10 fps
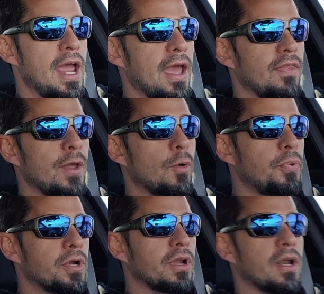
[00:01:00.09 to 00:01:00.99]
and they will
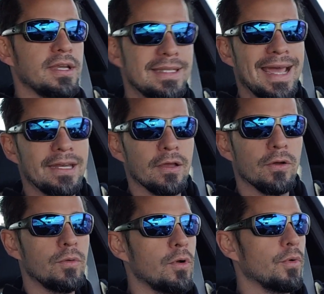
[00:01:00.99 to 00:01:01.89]
put it on a
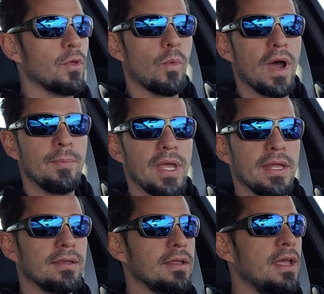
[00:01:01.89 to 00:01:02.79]
dyno with a
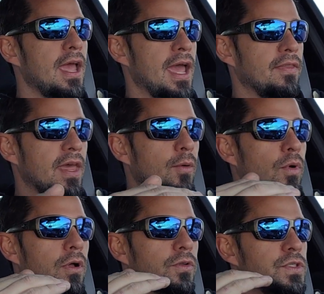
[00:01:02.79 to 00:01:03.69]
wideband, and they
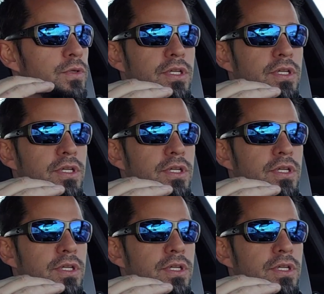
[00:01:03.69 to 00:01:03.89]
will tune